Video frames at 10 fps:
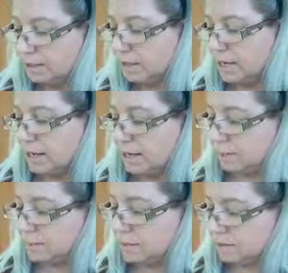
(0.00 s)

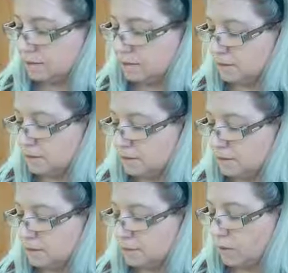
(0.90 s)
times
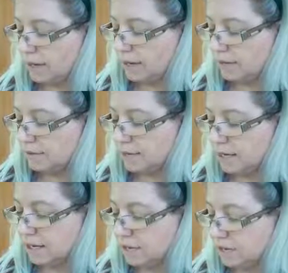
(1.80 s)
the right-hand
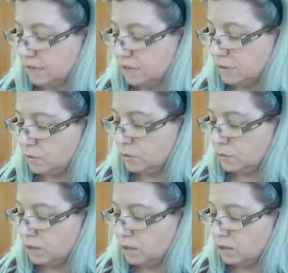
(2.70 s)
side of 2
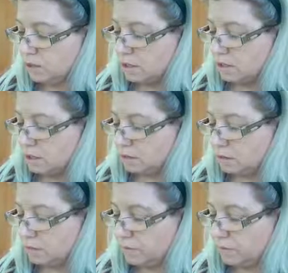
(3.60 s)

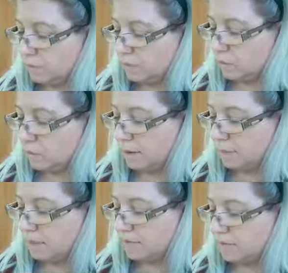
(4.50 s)
all over y
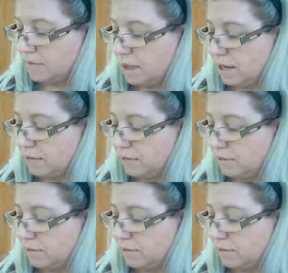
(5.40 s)
minus 5,